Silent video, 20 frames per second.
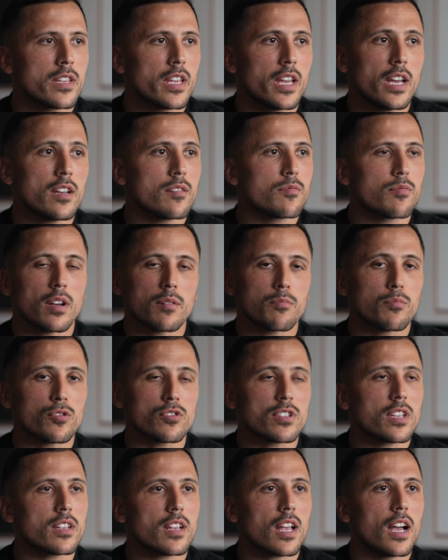Yeah, I'm
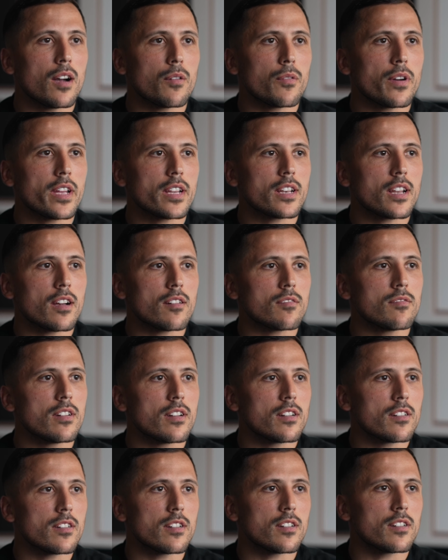buzzing, can't wait now.
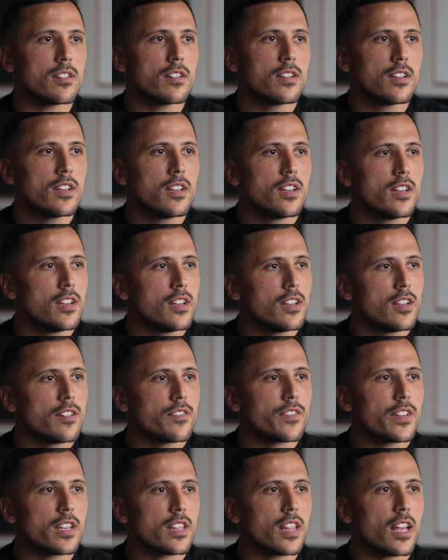
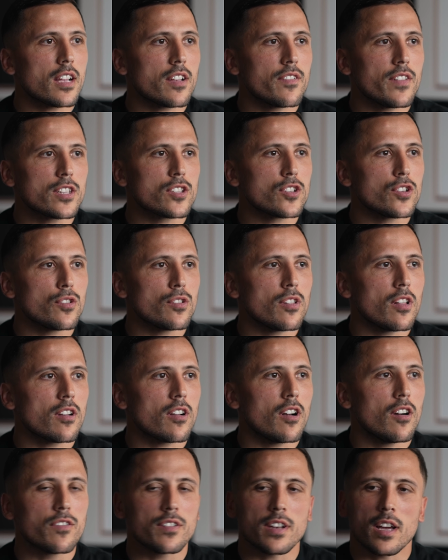Feel like I've had too long
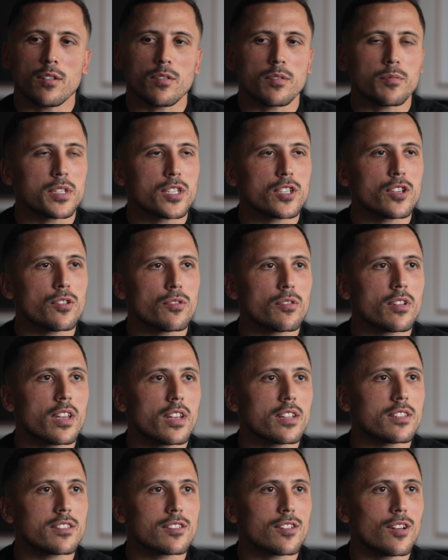off now with my two
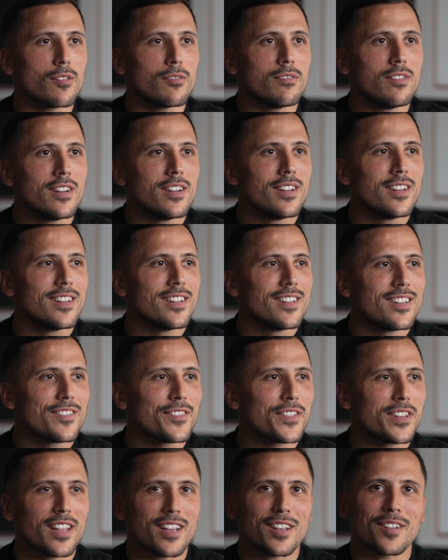kids, so I
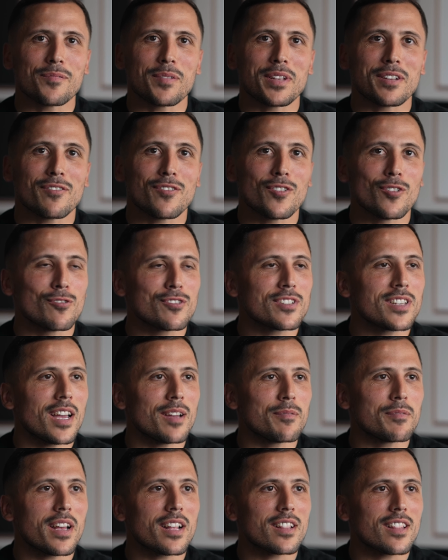feel like I've been a
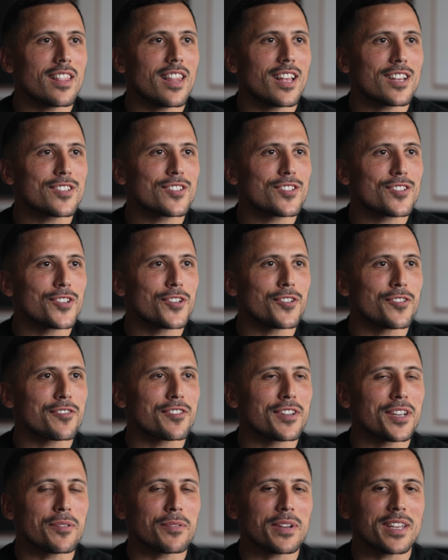full-time dad the last
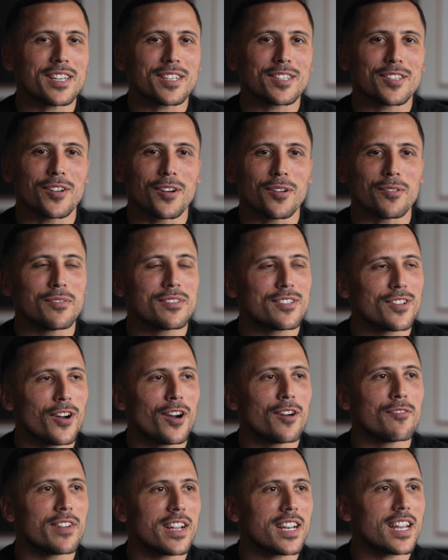2-3 weeks. So, no,
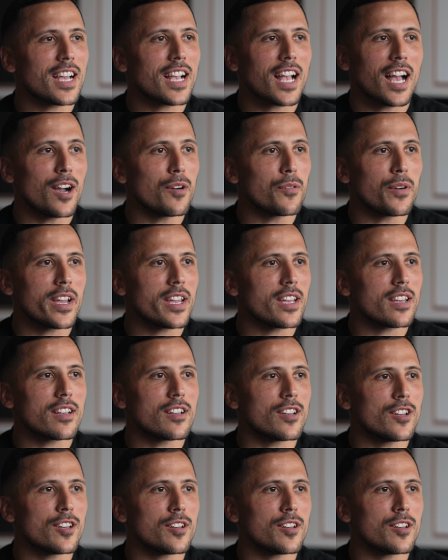I'm ready, I can't wait.